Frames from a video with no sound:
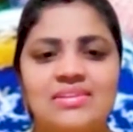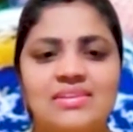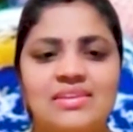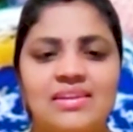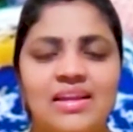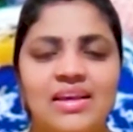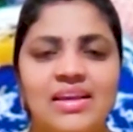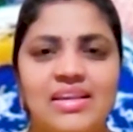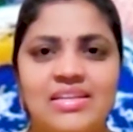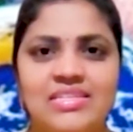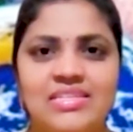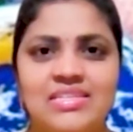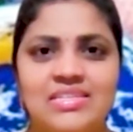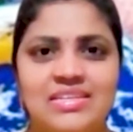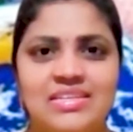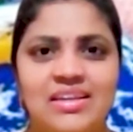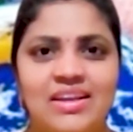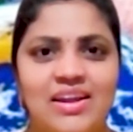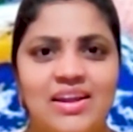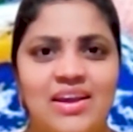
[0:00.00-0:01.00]
light
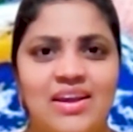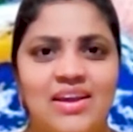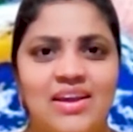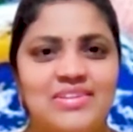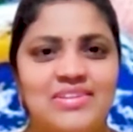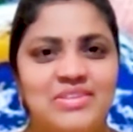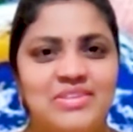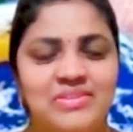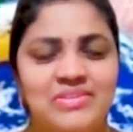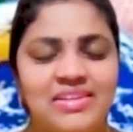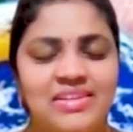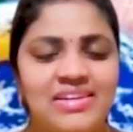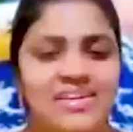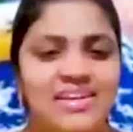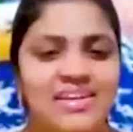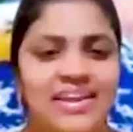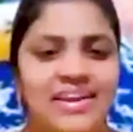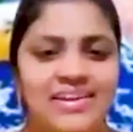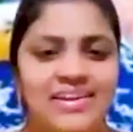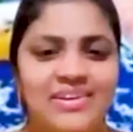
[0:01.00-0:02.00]
to the
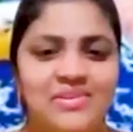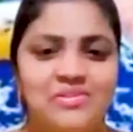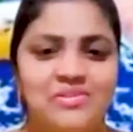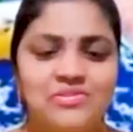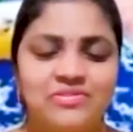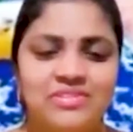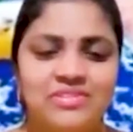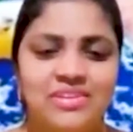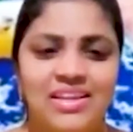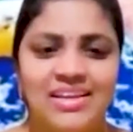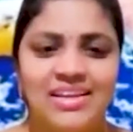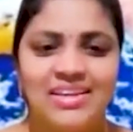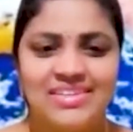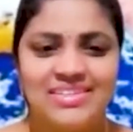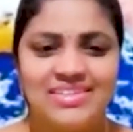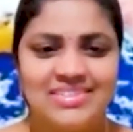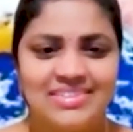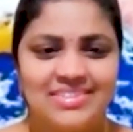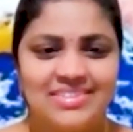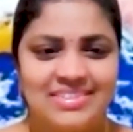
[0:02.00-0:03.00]
net of
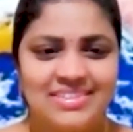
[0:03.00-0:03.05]
light.